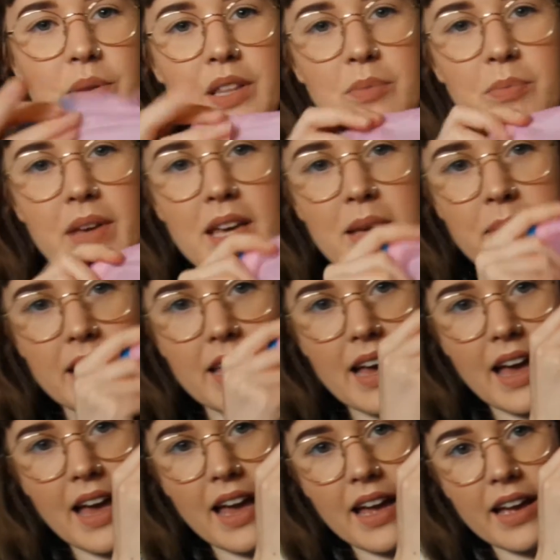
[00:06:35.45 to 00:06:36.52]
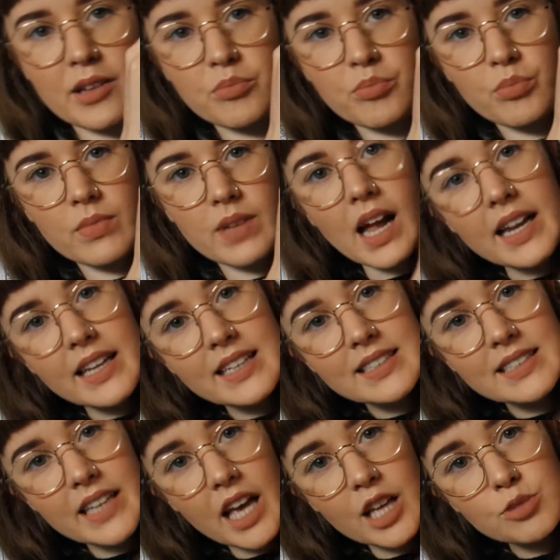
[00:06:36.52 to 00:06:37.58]
with BB-8, and he
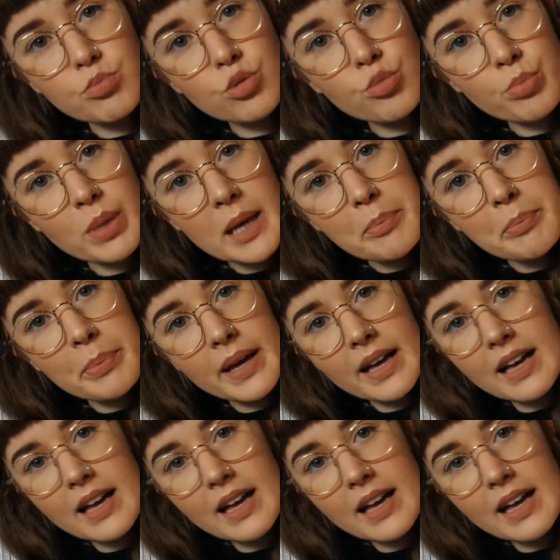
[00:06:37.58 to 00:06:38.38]
says boop beep.